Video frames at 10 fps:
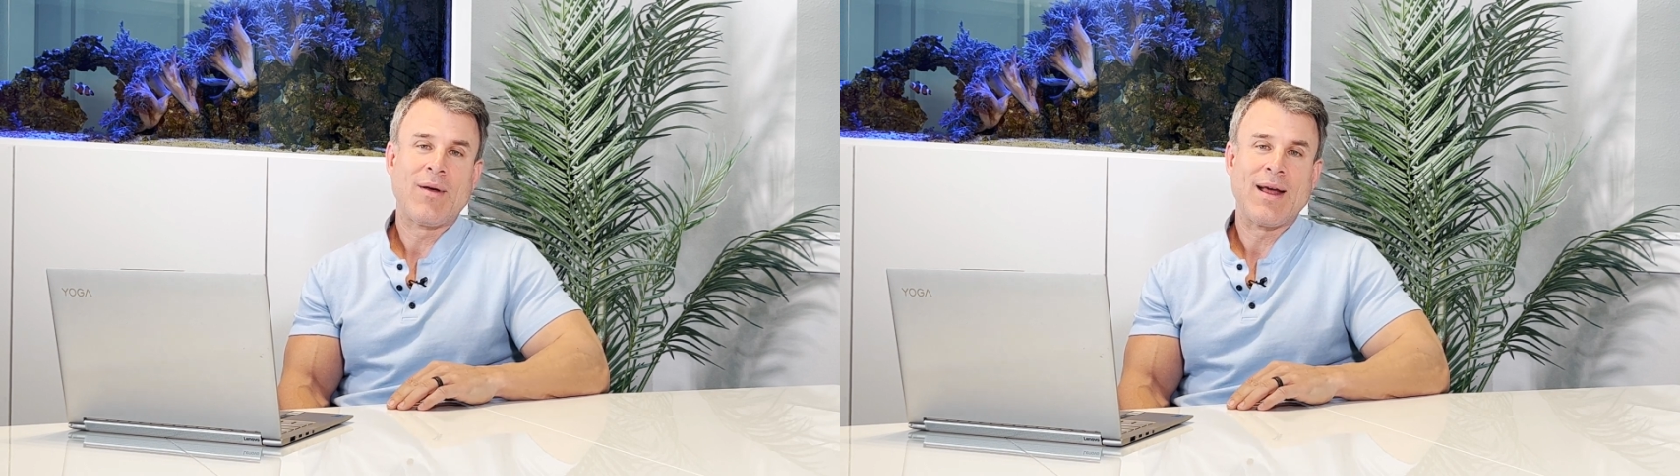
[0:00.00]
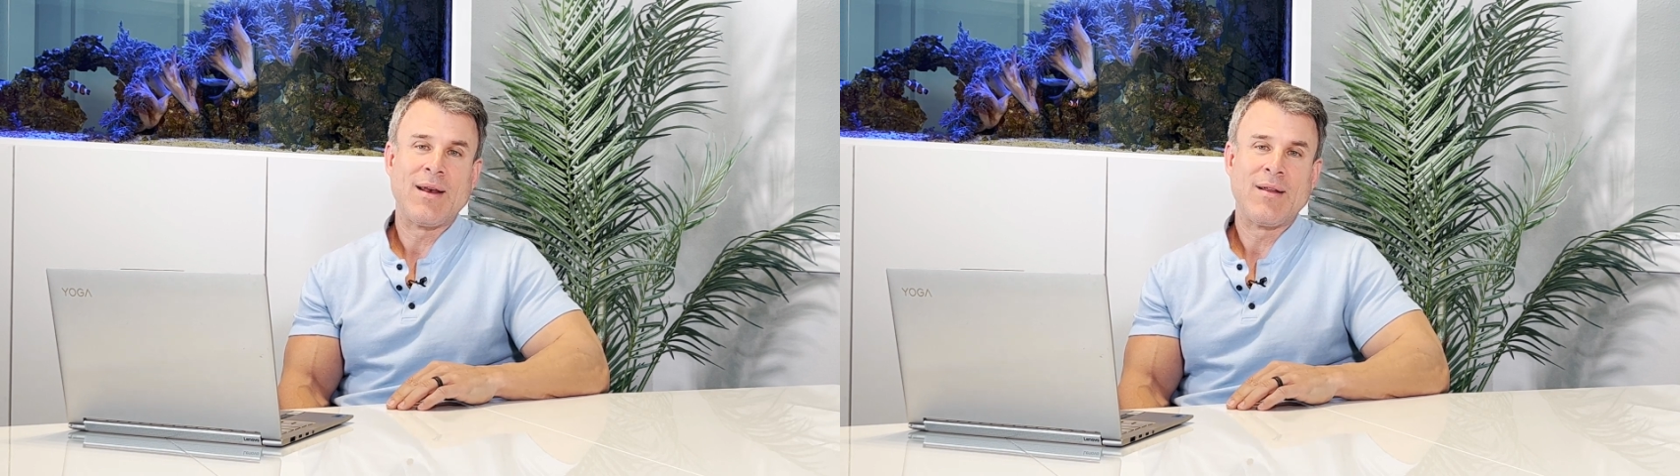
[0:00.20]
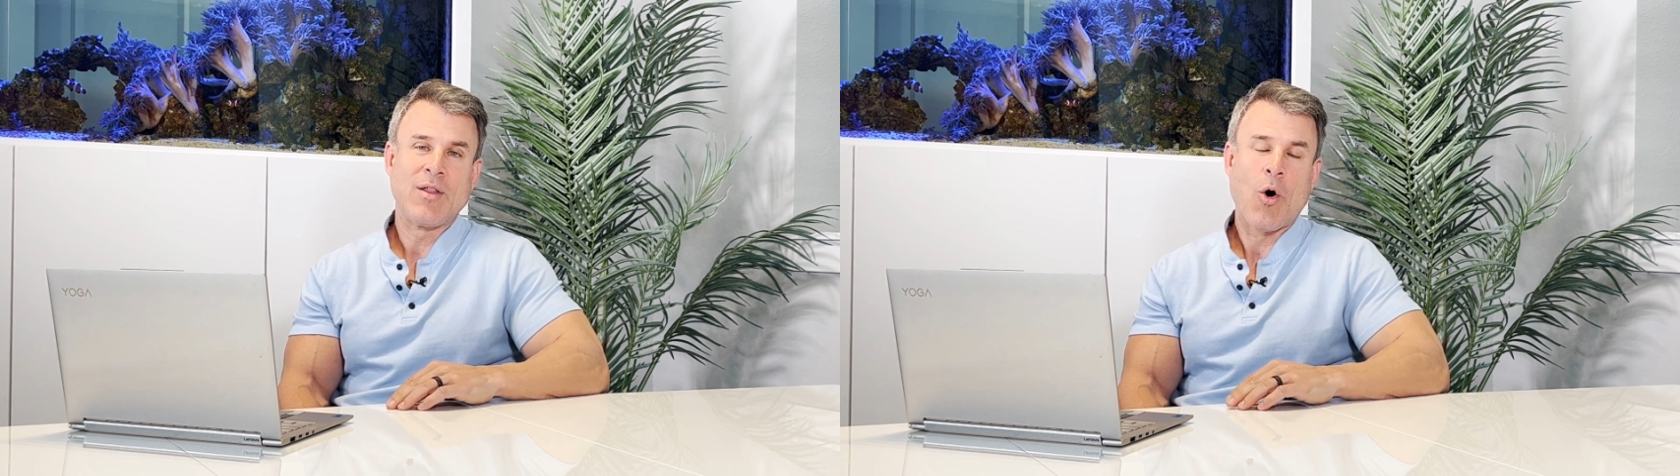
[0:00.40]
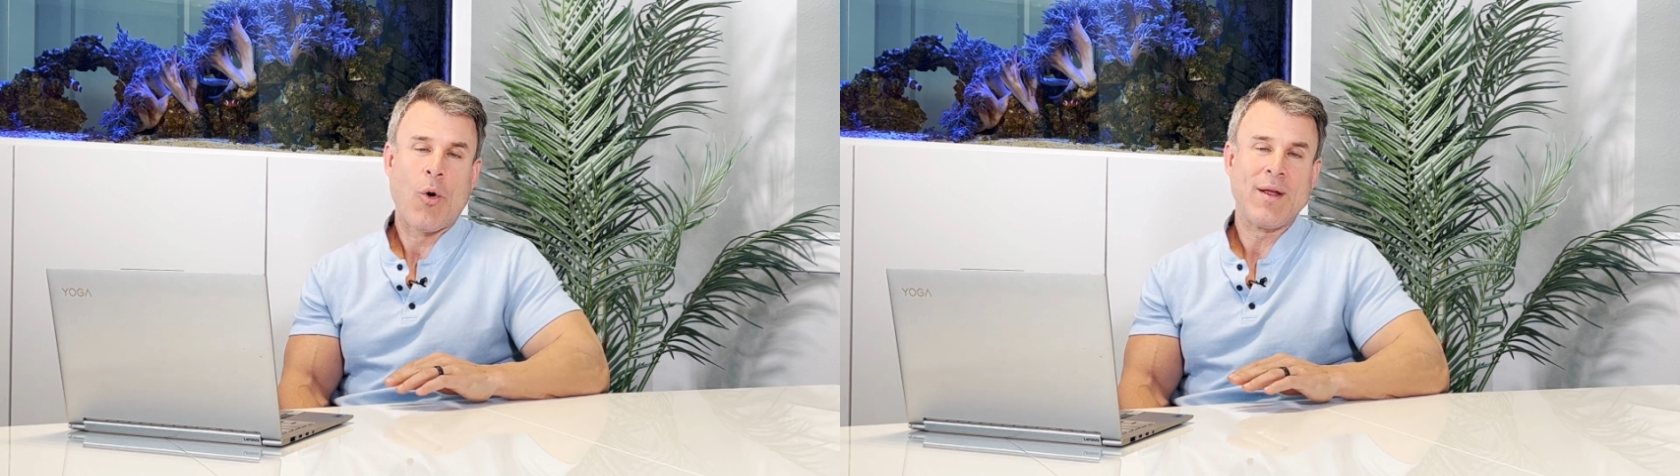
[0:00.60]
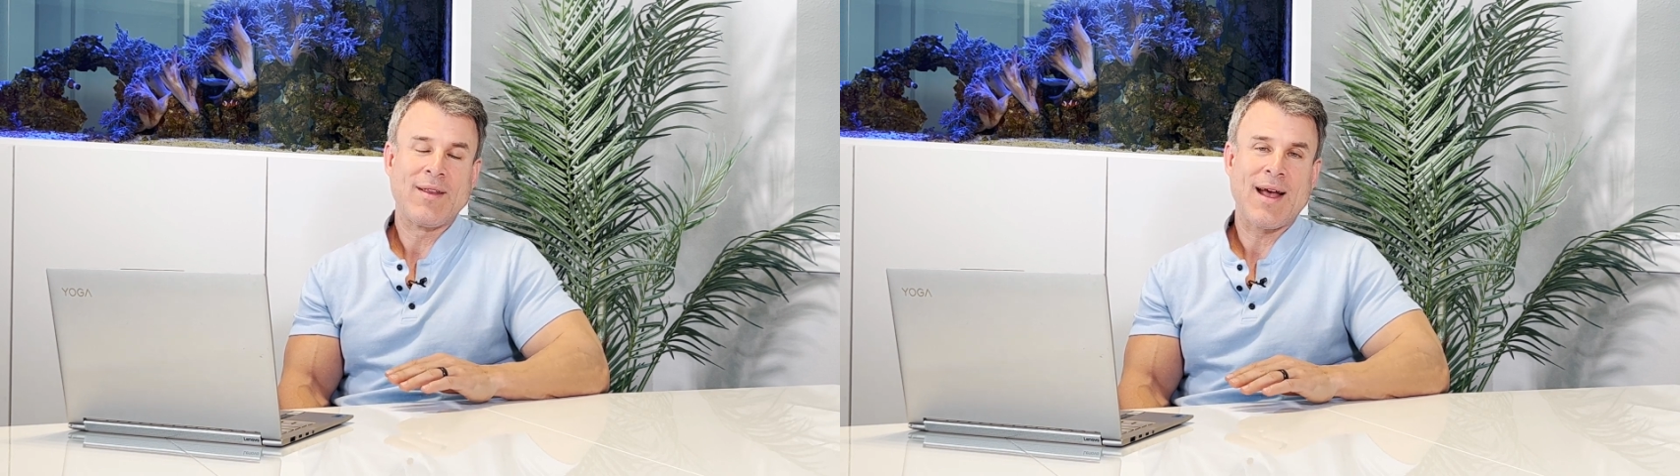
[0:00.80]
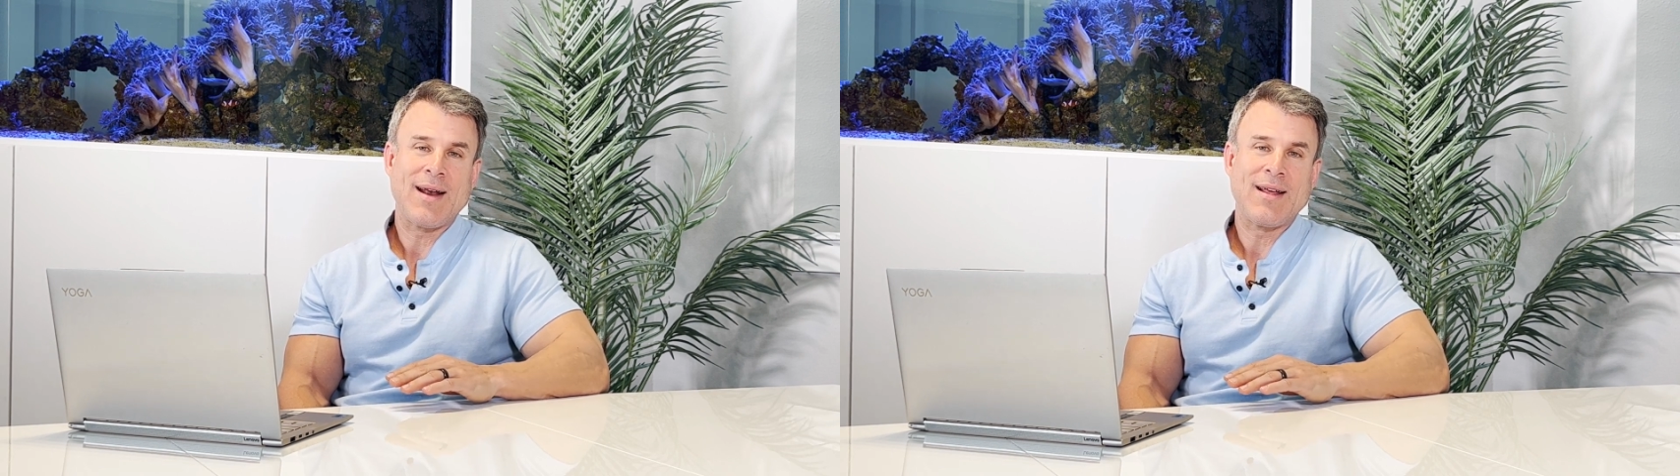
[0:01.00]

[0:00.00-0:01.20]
And the whole intent